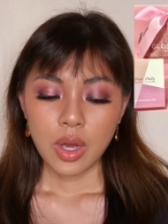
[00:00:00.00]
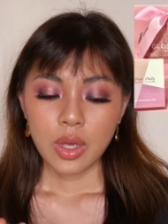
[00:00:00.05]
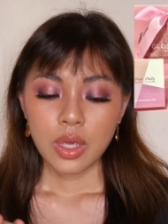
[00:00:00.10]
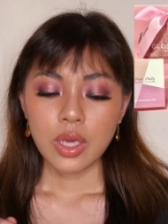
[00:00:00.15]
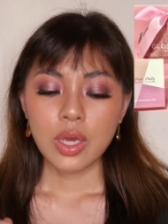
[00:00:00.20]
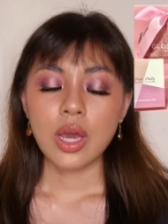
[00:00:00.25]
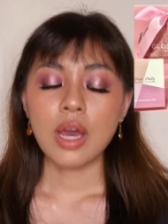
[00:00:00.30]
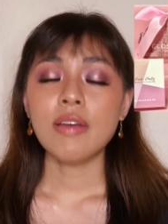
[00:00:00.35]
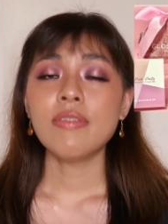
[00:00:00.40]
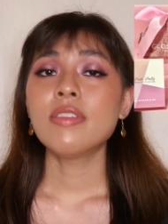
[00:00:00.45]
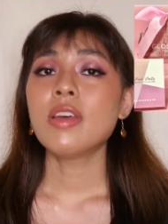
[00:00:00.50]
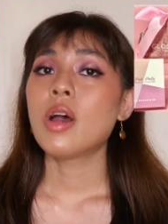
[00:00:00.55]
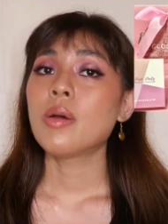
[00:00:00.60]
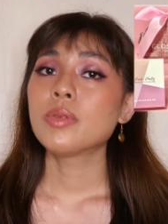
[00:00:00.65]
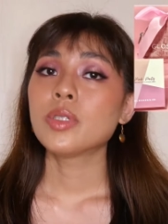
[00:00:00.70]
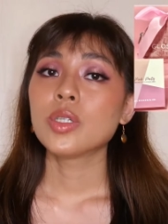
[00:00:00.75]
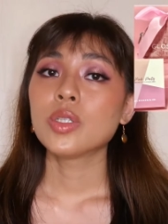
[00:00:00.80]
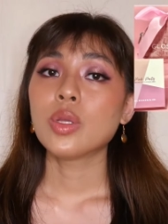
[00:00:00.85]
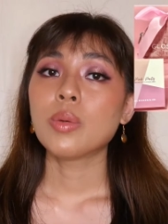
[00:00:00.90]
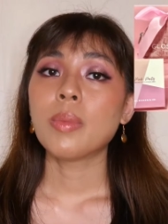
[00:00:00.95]
You have the
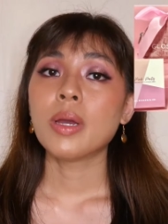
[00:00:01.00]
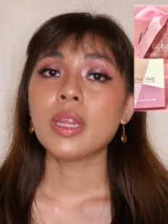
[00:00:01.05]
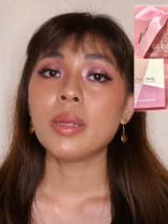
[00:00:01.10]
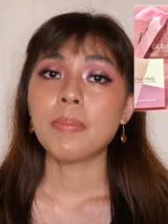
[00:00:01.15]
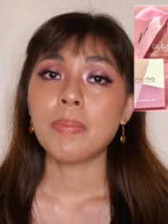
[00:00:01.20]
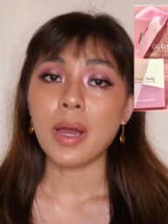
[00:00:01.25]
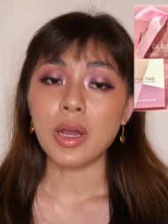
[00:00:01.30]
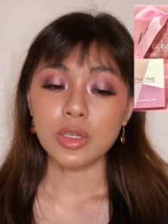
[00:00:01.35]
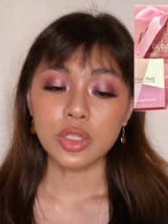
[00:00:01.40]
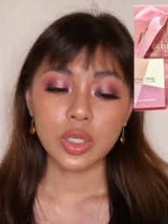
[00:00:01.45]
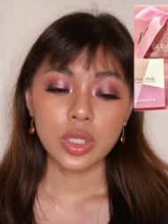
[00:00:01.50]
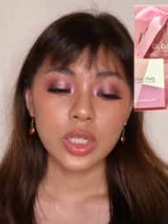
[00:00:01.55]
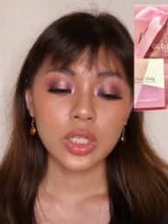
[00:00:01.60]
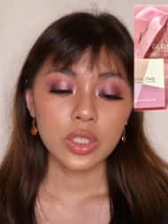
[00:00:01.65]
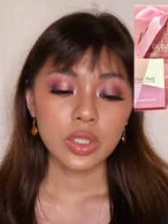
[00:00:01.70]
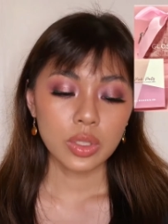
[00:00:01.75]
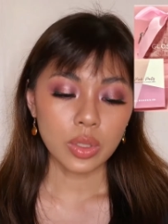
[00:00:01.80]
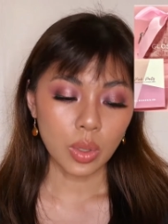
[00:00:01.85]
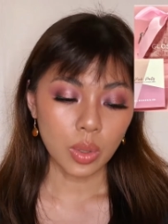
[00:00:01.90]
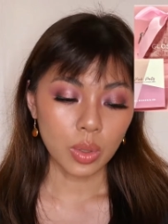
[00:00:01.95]
option to buy the pouch on
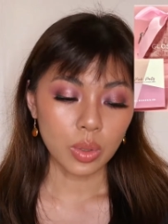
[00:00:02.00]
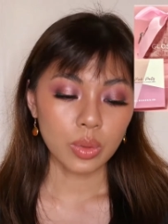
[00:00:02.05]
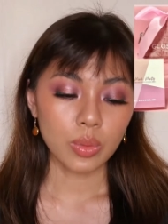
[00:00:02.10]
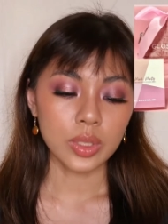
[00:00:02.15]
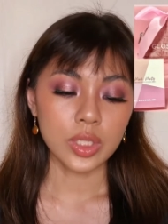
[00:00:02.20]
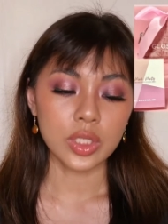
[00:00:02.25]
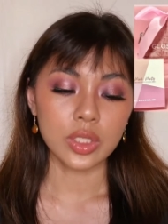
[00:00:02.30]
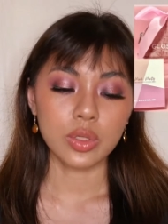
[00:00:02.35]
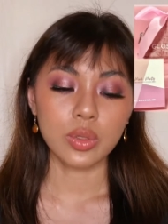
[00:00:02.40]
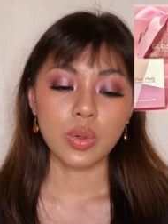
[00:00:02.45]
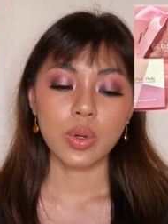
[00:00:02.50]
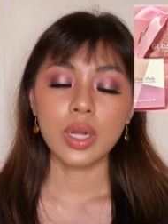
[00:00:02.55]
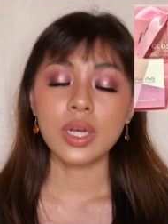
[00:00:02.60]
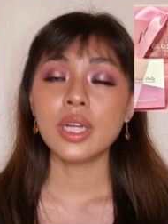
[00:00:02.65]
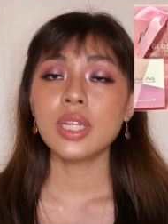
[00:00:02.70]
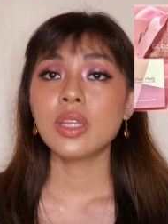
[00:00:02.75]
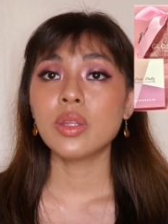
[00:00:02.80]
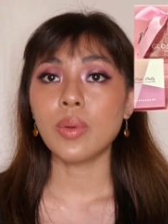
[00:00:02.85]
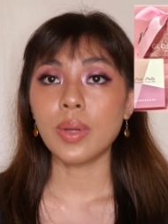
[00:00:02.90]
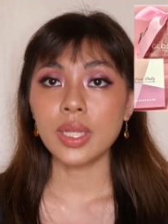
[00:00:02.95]
its own, which is
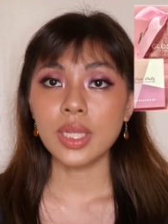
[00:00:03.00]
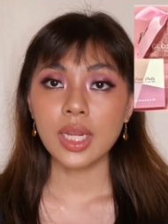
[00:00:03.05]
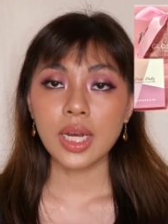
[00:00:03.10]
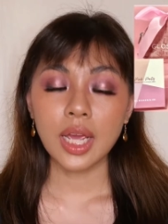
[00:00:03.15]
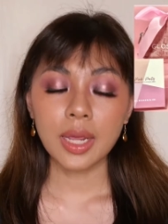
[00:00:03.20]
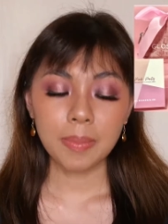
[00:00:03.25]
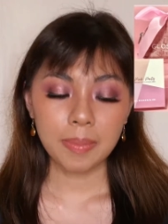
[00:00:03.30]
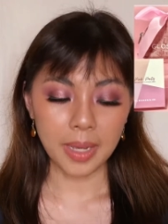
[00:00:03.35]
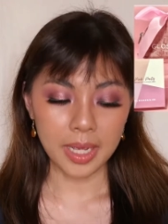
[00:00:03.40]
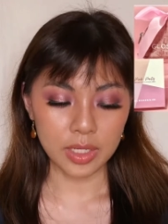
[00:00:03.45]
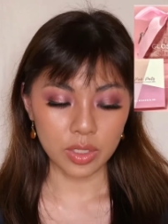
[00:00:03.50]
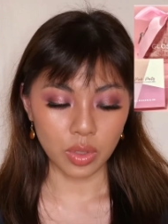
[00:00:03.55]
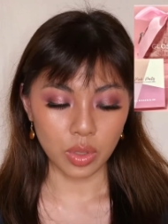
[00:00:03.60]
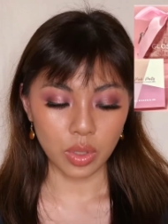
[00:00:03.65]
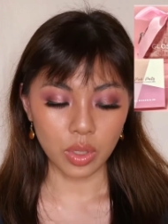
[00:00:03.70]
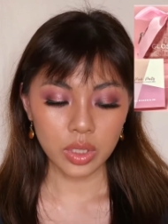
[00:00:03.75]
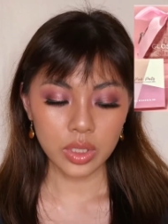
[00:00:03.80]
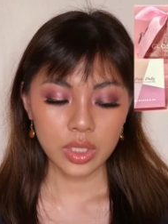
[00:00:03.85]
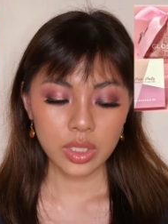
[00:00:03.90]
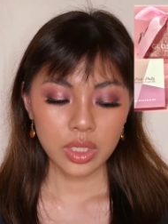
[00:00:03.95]
229
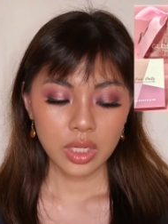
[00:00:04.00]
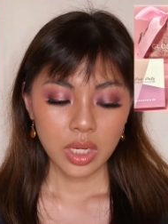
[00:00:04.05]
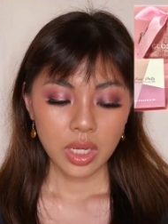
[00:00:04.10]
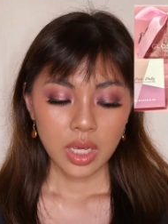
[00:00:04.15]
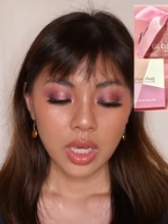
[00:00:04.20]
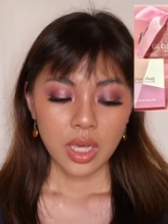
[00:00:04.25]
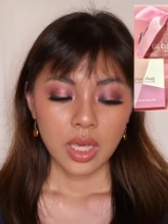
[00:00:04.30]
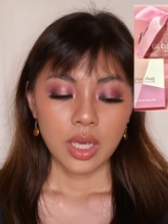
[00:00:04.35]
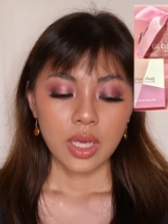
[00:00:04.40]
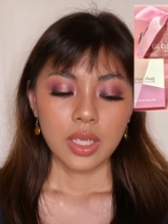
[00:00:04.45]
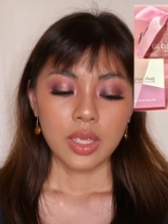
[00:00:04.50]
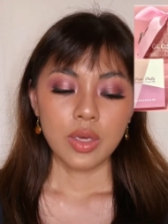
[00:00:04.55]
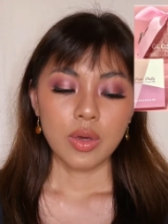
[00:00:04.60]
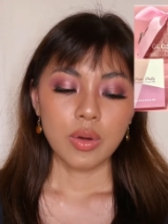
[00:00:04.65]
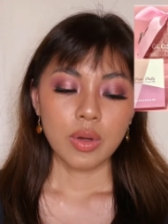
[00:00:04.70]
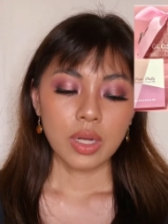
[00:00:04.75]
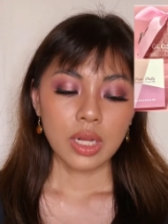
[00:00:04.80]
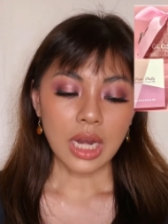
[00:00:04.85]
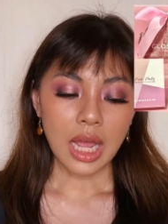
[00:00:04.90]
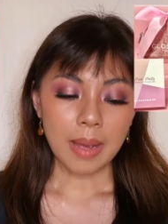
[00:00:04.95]
pesos.
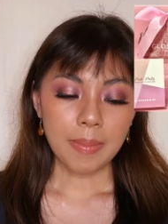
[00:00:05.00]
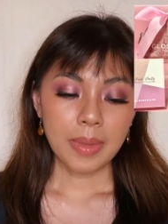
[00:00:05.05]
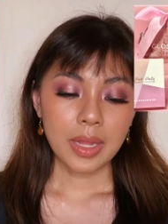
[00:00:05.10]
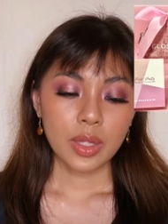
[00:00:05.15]
Yung Glam